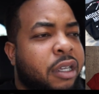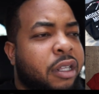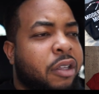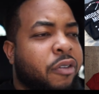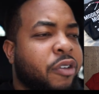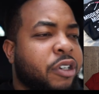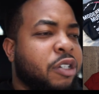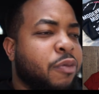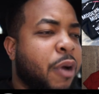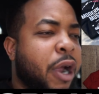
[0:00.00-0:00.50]

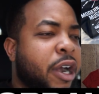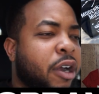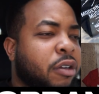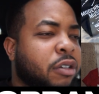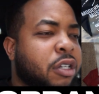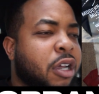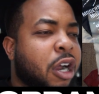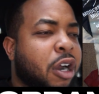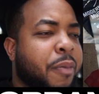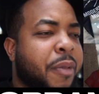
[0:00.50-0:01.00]
the reason why I
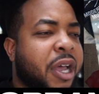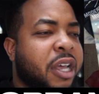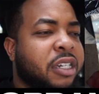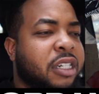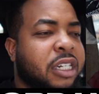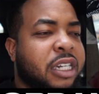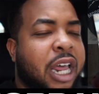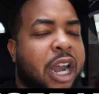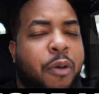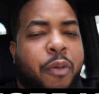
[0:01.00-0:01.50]
don't talk about it
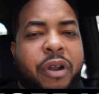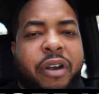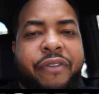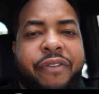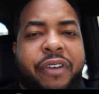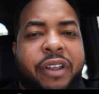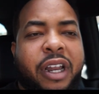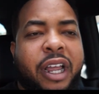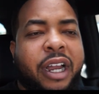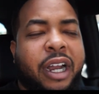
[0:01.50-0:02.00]
is because I don't wanna
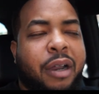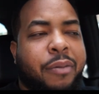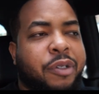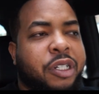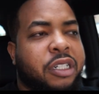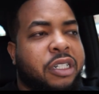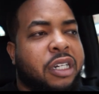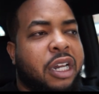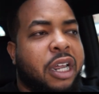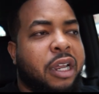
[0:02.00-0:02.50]
feel like I'm
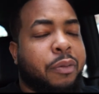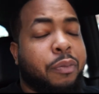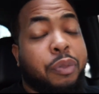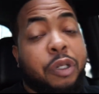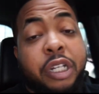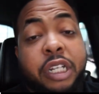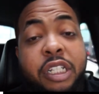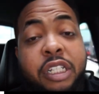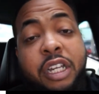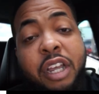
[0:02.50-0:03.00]
just like,
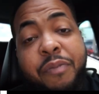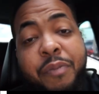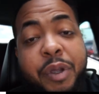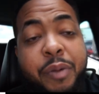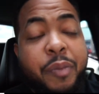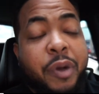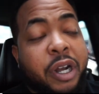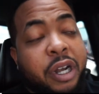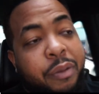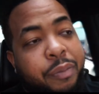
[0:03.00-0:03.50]
please give
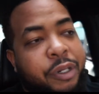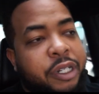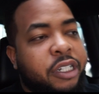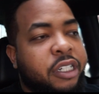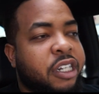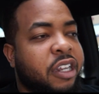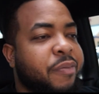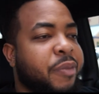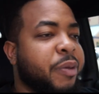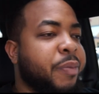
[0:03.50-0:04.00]
me money,
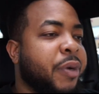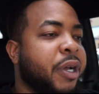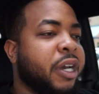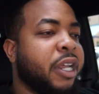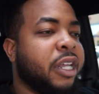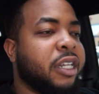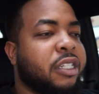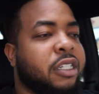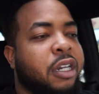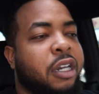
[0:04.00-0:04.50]
please give me
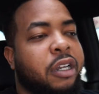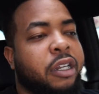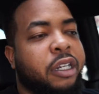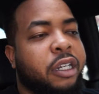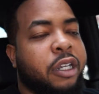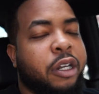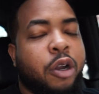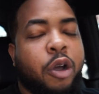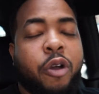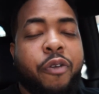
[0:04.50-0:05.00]
money. It's
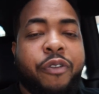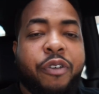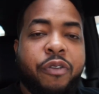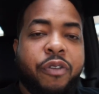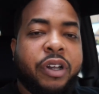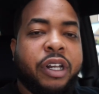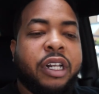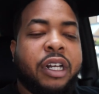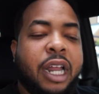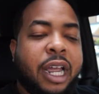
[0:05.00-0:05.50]
like, you know, if
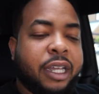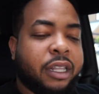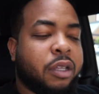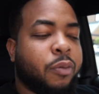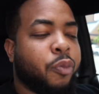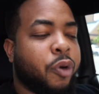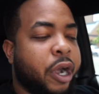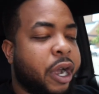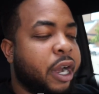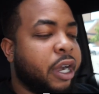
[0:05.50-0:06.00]
you really like
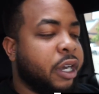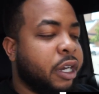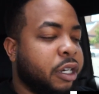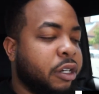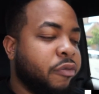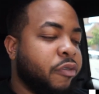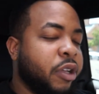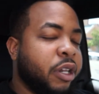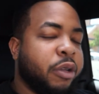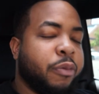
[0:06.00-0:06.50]
the brand
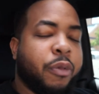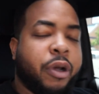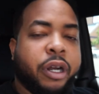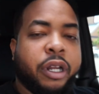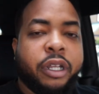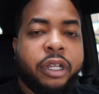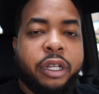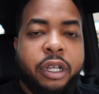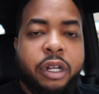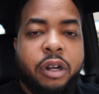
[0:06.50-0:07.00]
and you really
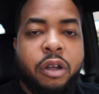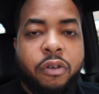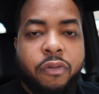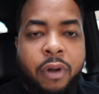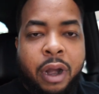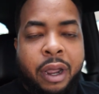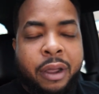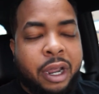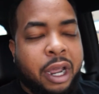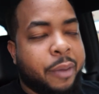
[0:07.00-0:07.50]
wanna, you know,
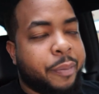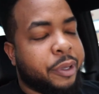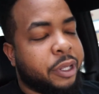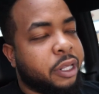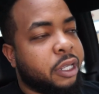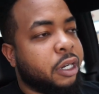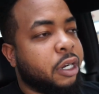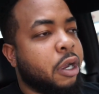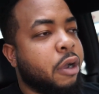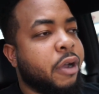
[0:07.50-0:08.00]
rep
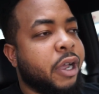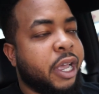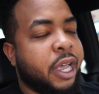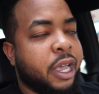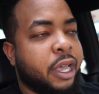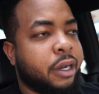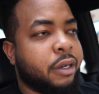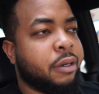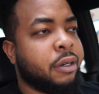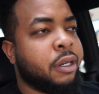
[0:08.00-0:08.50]
it, then go
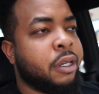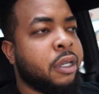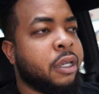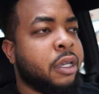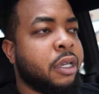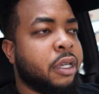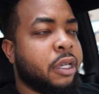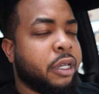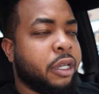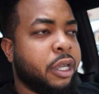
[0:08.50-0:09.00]
ahead.
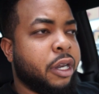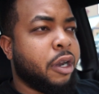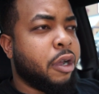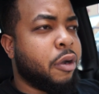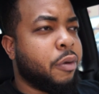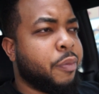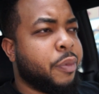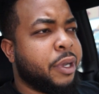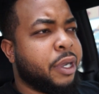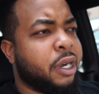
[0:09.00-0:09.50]
You
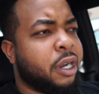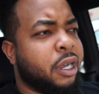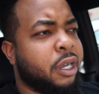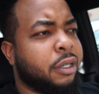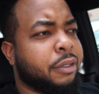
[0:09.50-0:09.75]
know, but